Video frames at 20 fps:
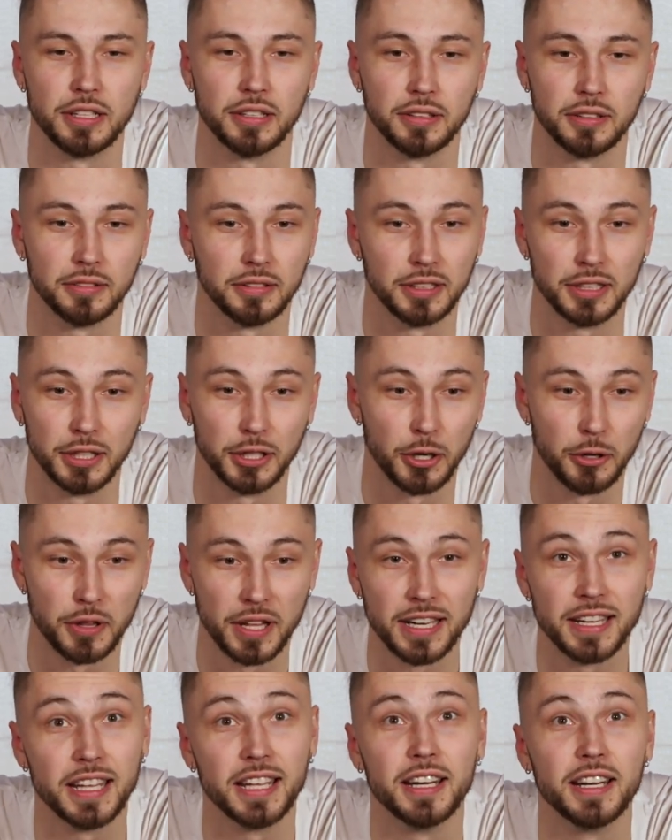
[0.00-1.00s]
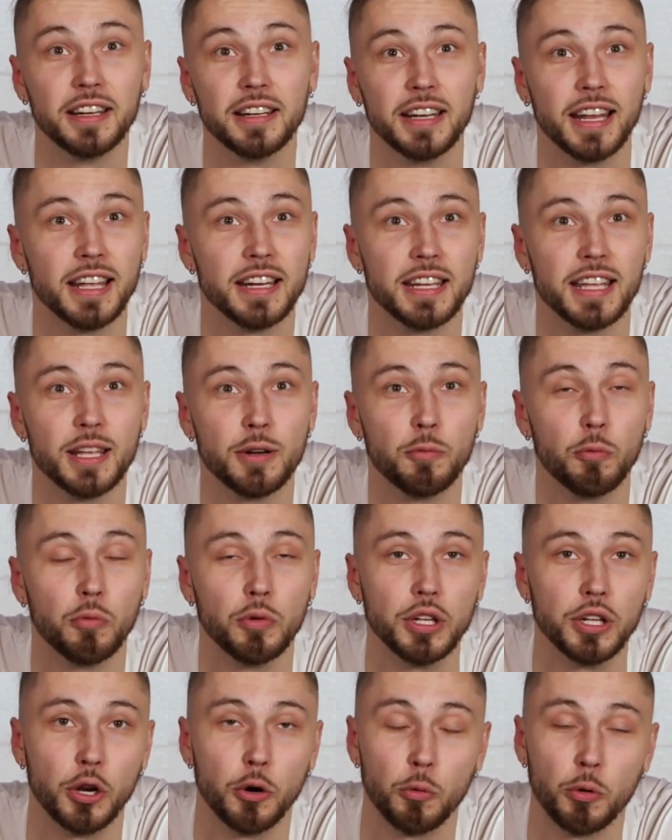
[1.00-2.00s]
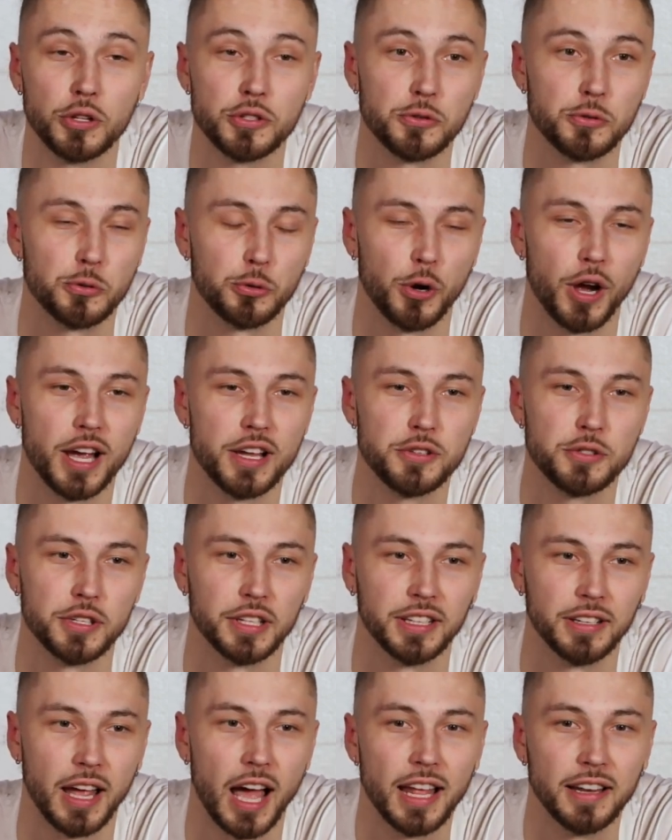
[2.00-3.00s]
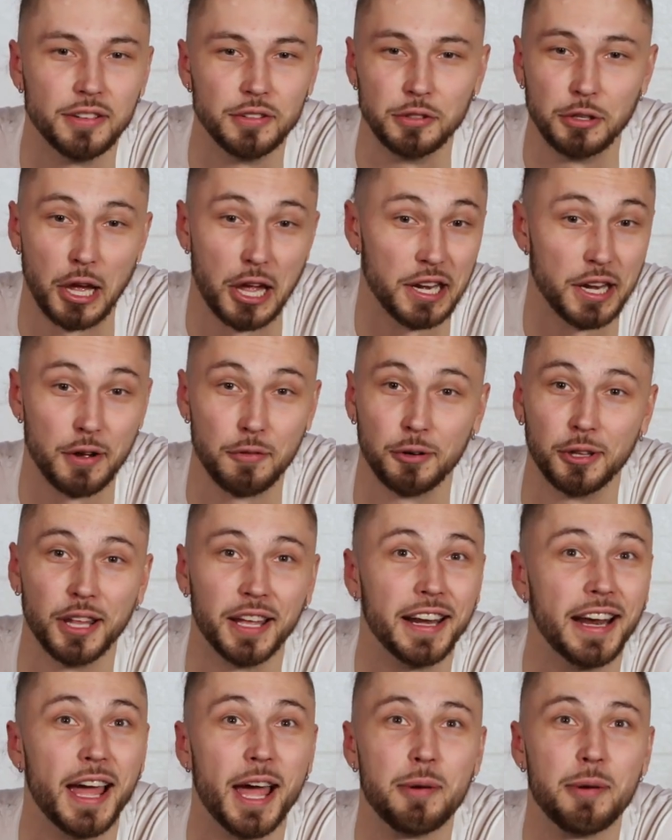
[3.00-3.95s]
And they did it. They did, once or twice, and I never let it